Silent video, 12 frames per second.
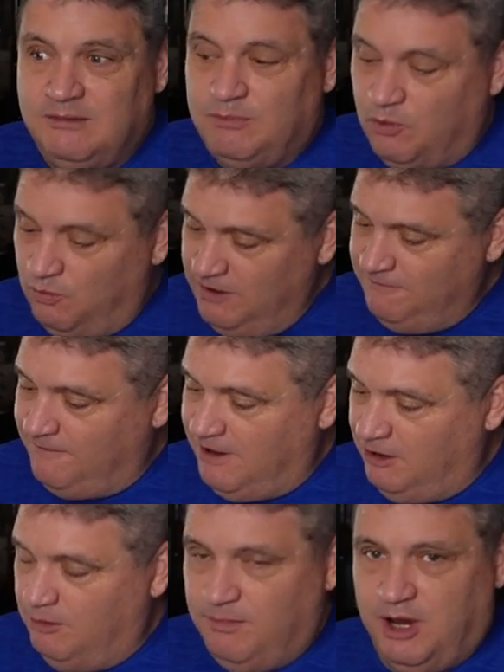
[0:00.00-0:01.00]
But we
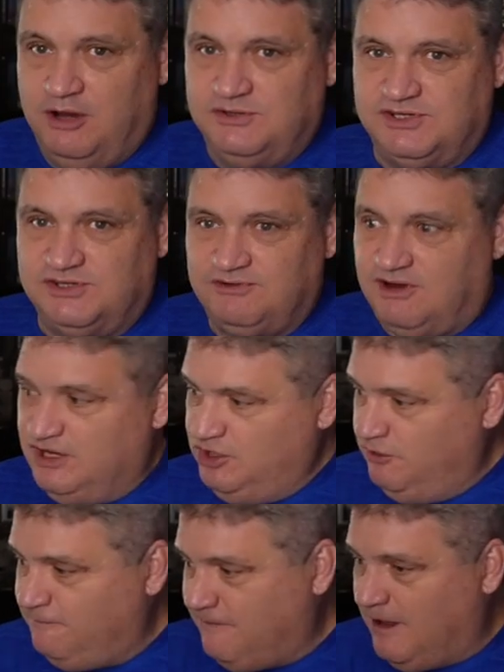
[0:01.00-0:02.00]
follow Moses, right?
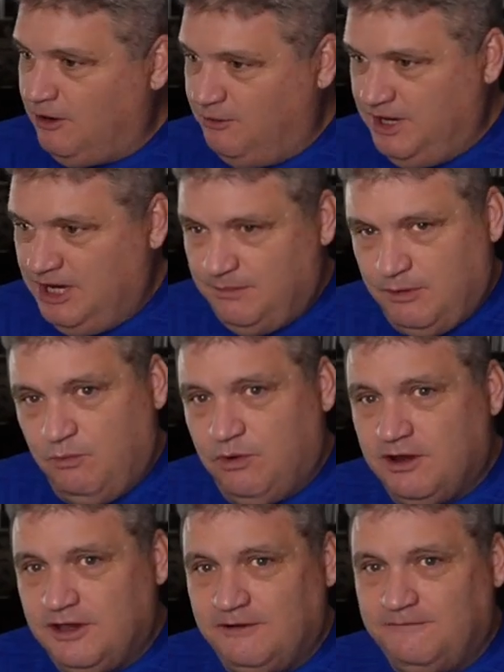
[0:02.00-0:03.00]
You follow him, but
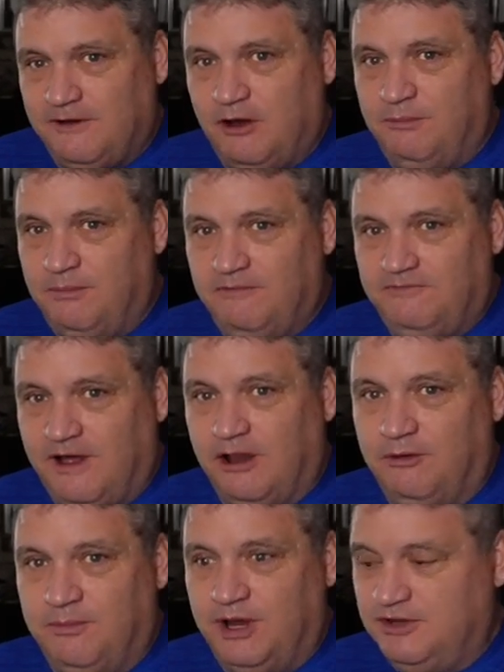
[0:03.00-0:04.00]
we're going to
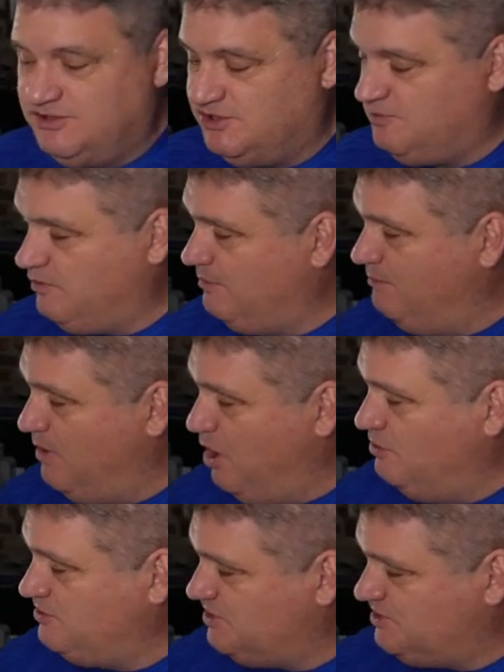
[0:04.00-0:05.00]
follow Moses. We're
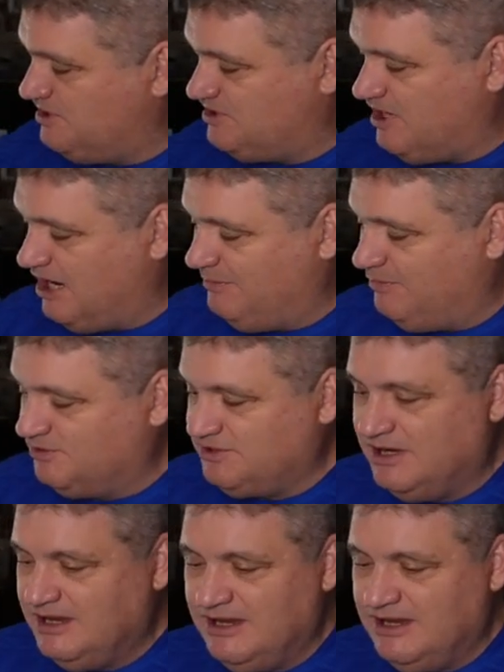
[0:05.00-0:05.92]
Moses' disciples.